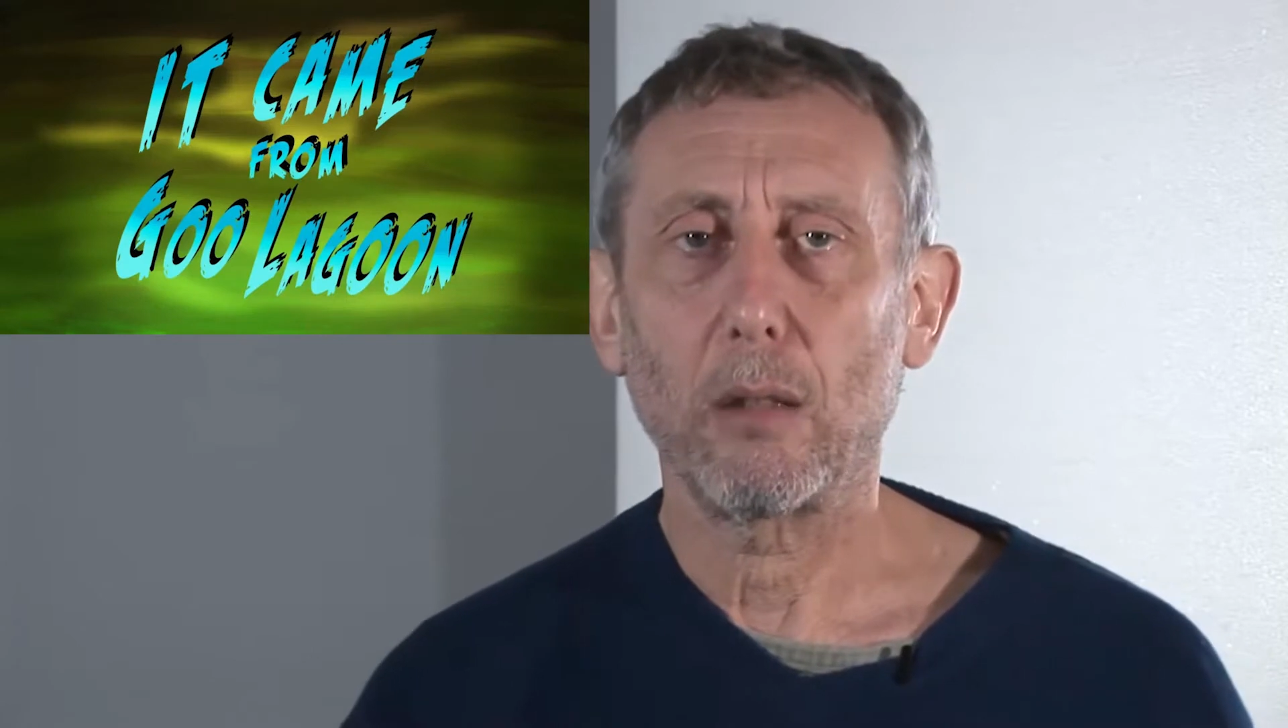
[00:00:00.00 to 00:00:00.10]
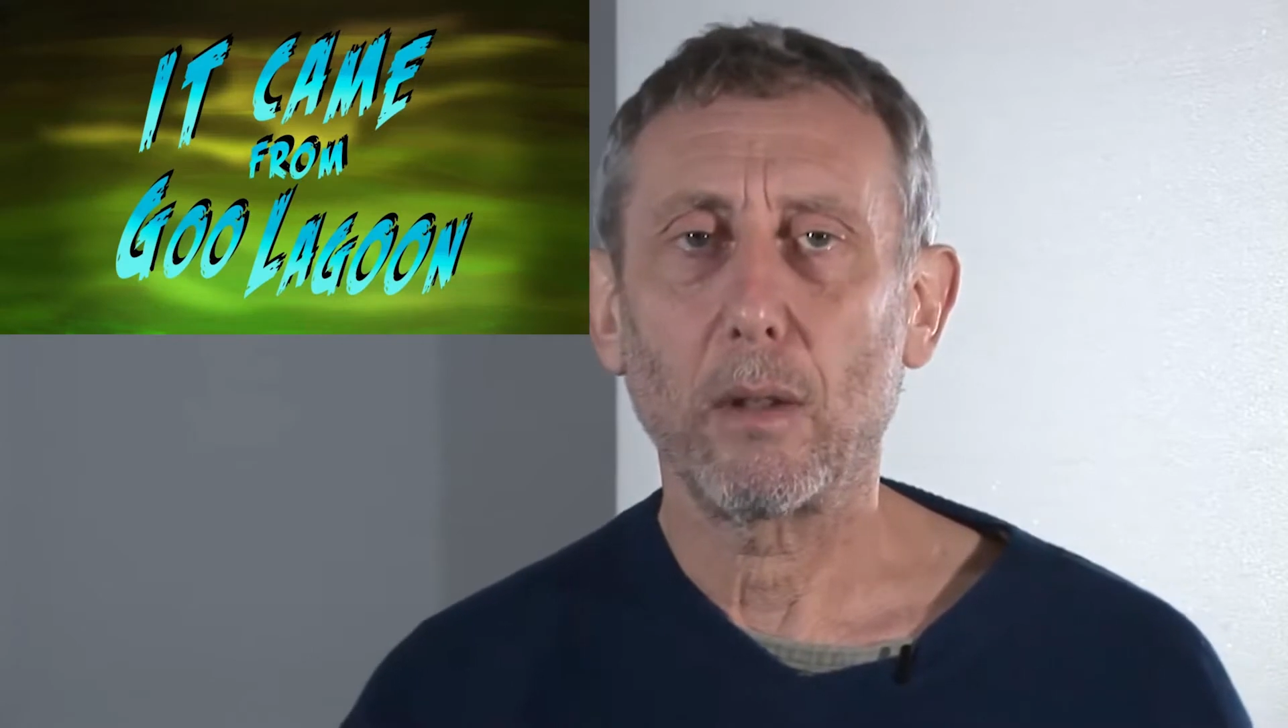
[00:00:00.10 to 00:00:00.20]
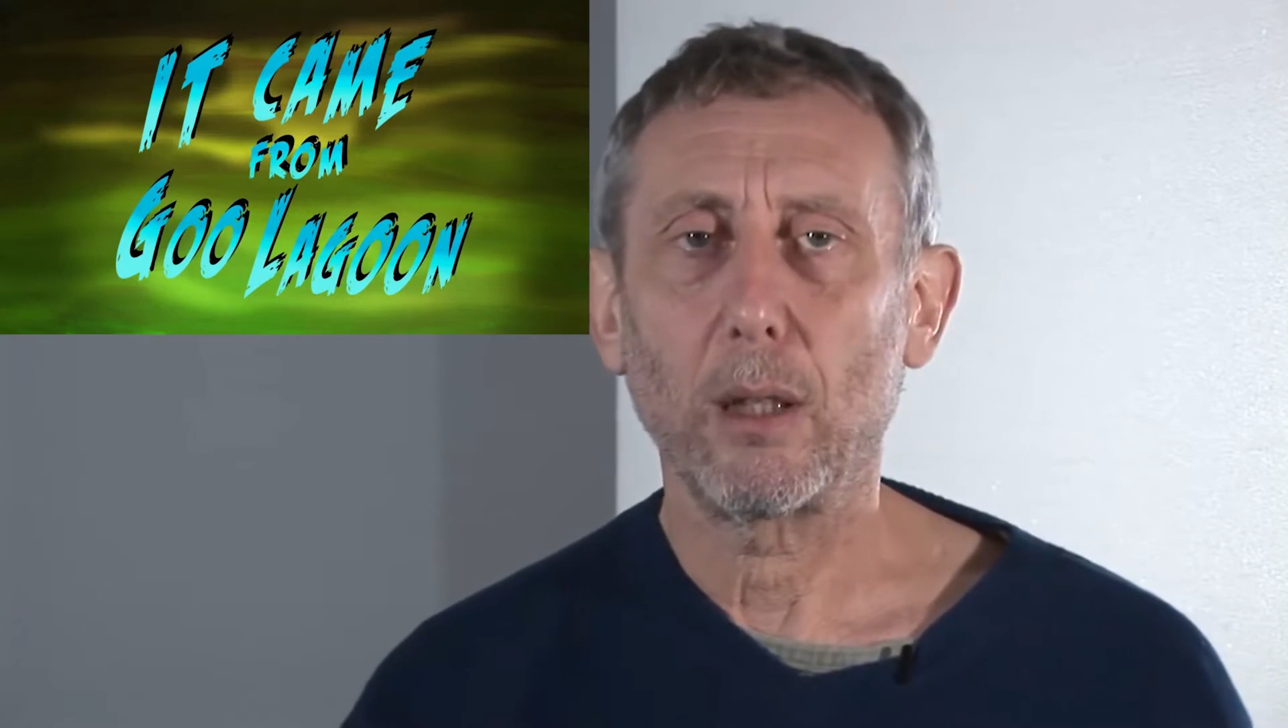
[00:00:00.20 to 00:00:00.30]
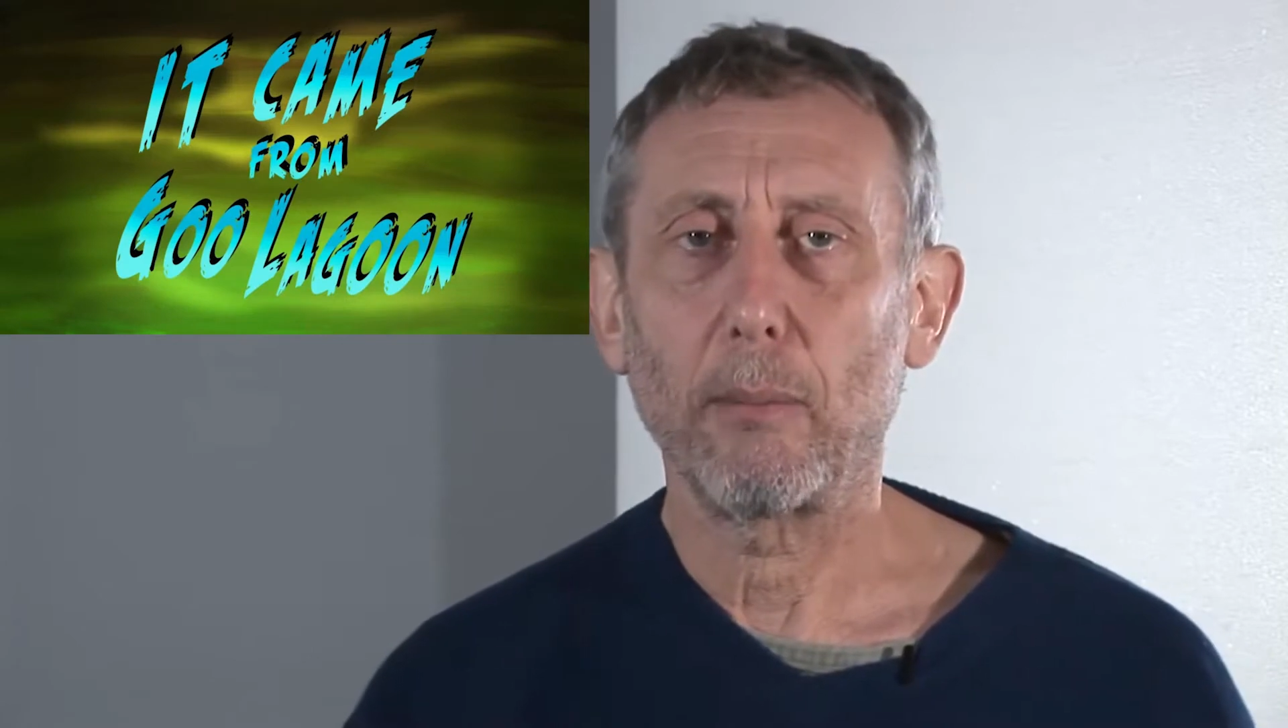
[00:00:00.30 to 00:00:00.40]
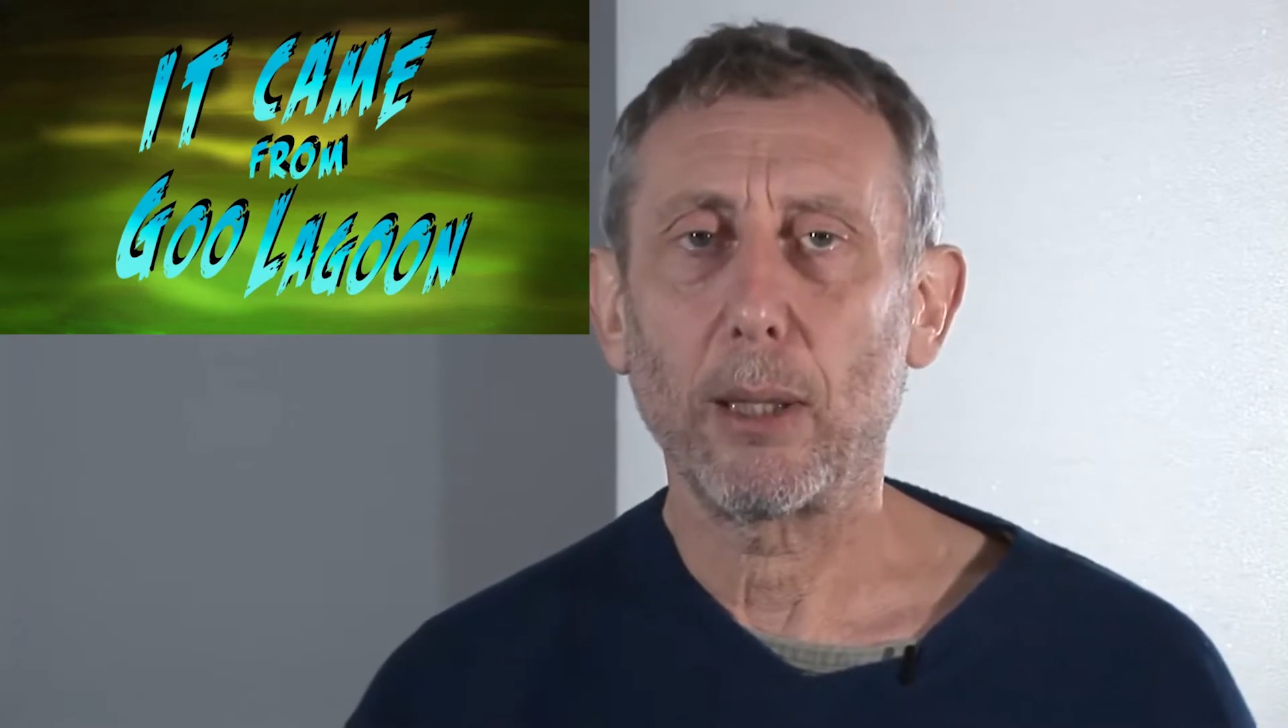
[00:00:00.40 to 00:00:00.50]

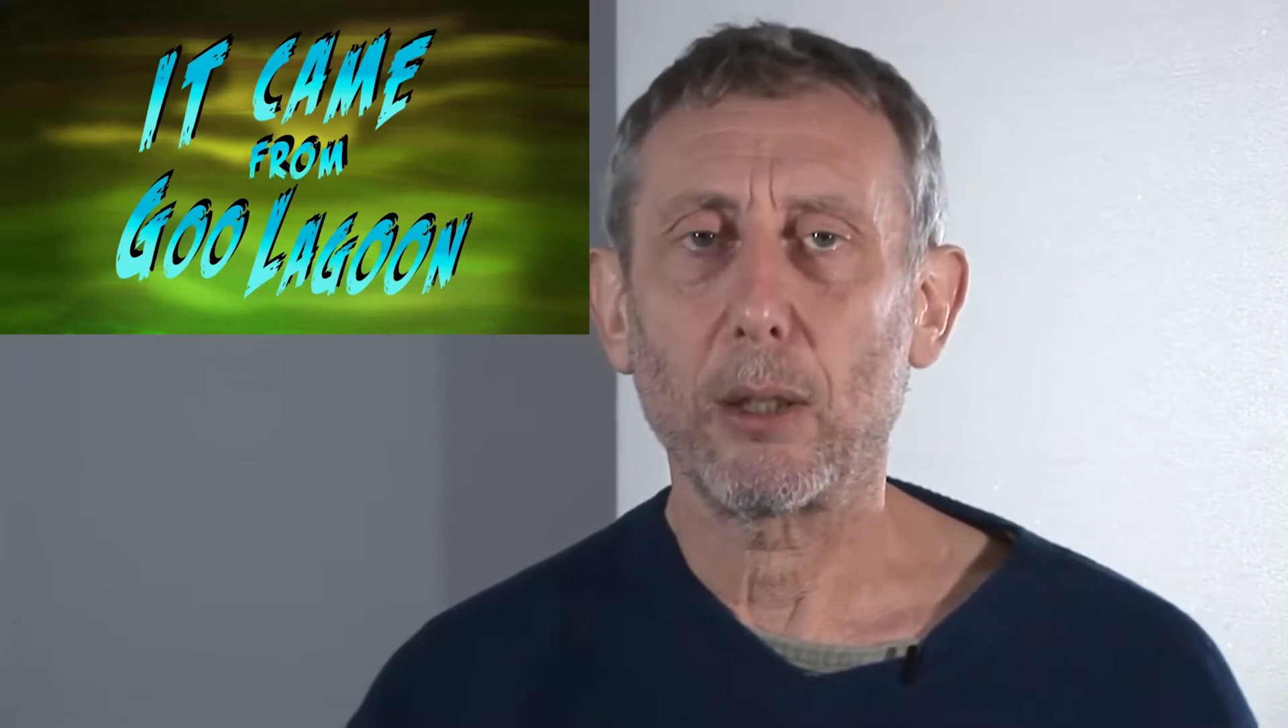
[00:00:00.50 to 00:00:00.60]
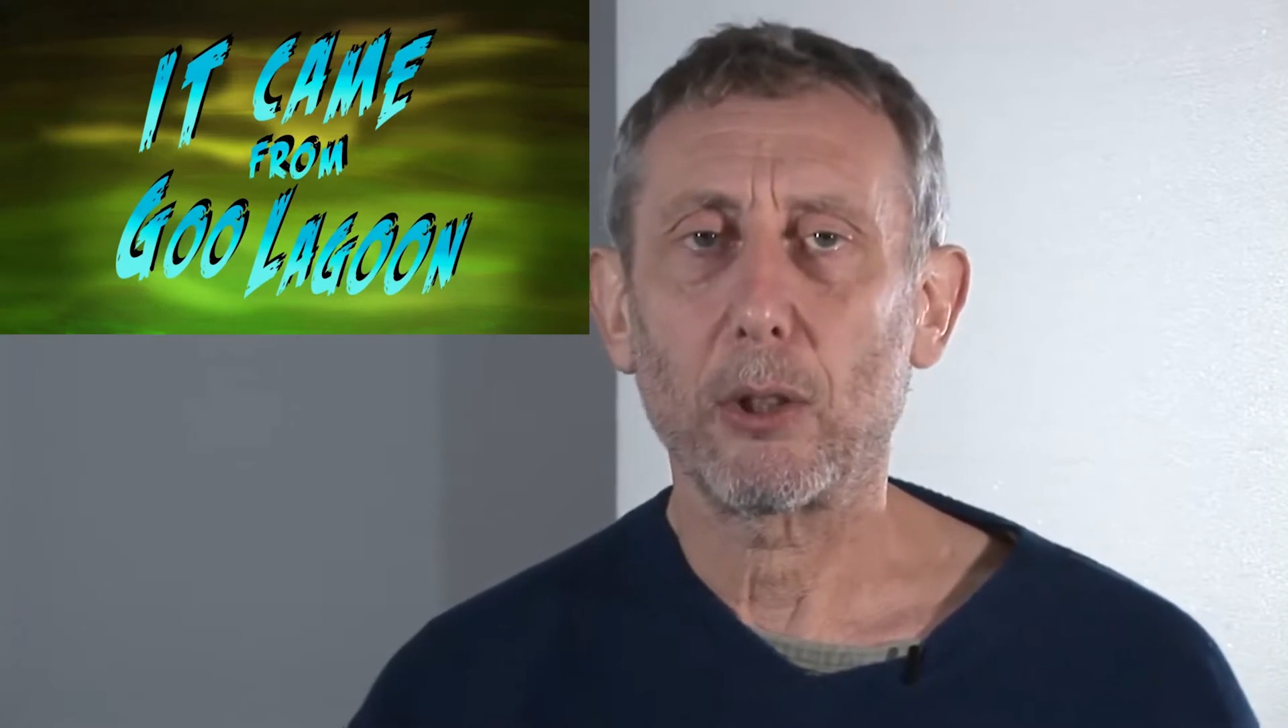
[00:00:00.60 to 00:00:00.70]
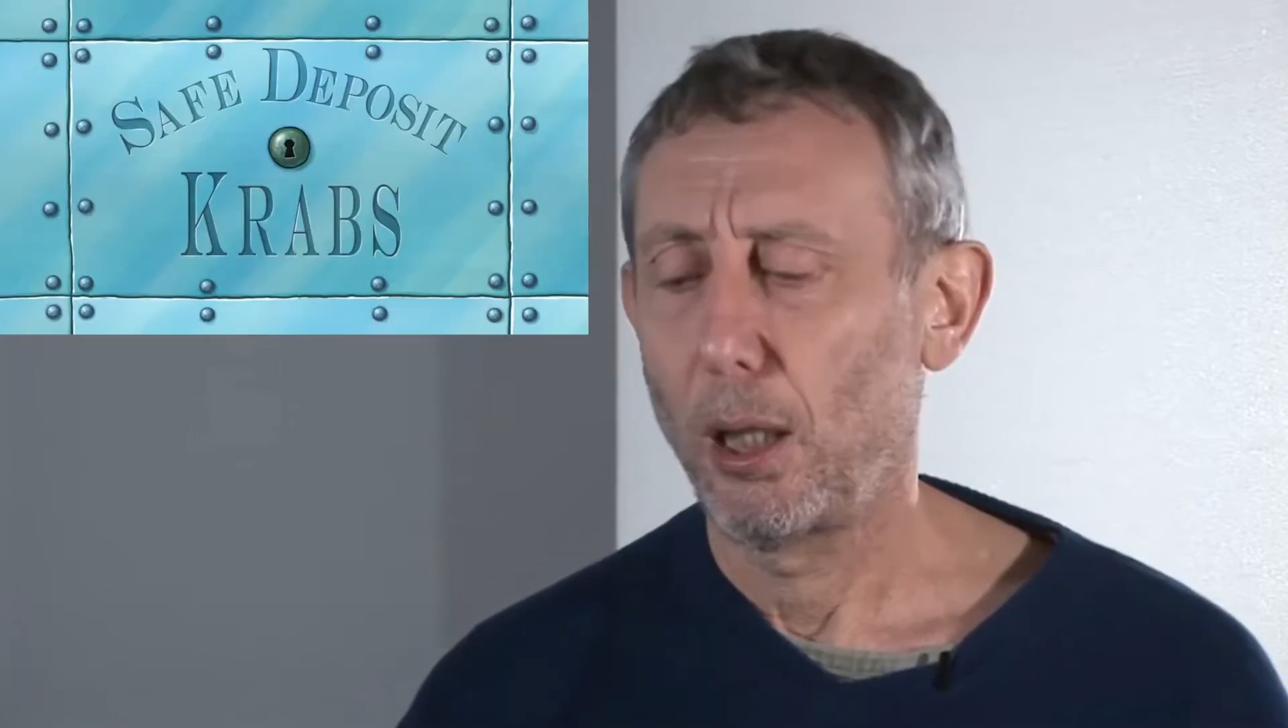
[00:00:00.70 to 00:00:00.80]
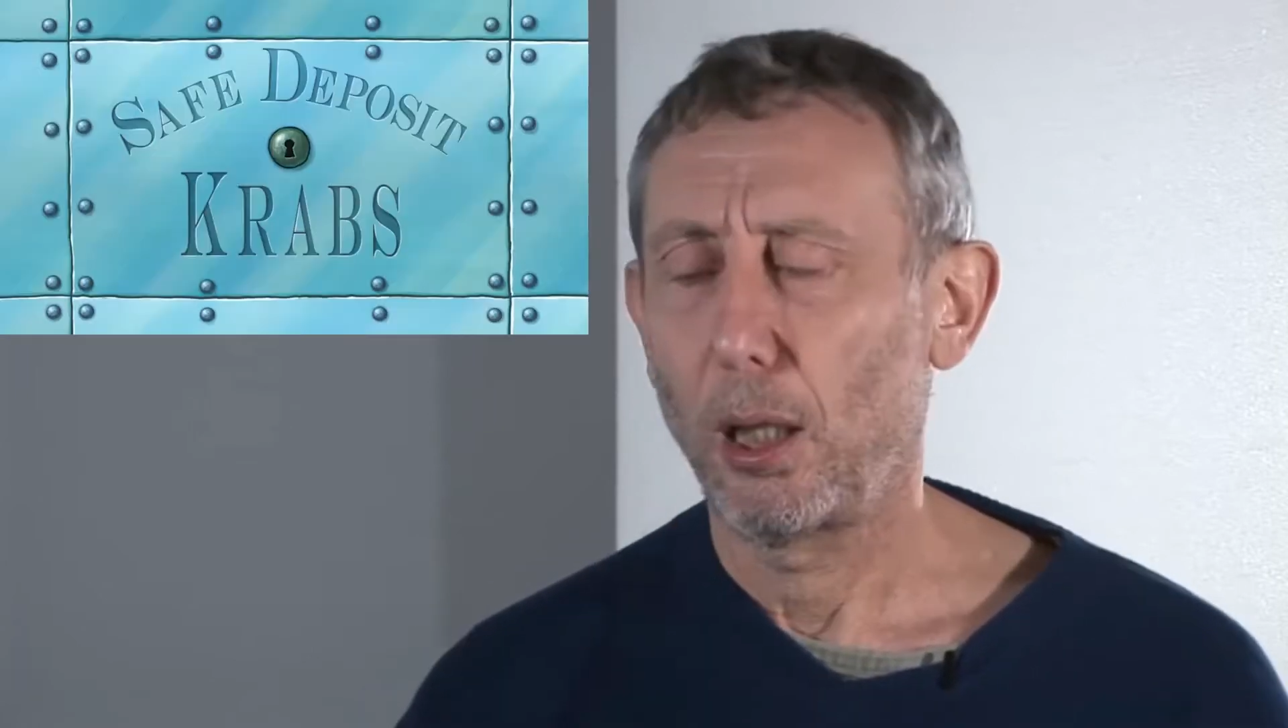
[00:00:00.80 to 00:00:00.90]
very much.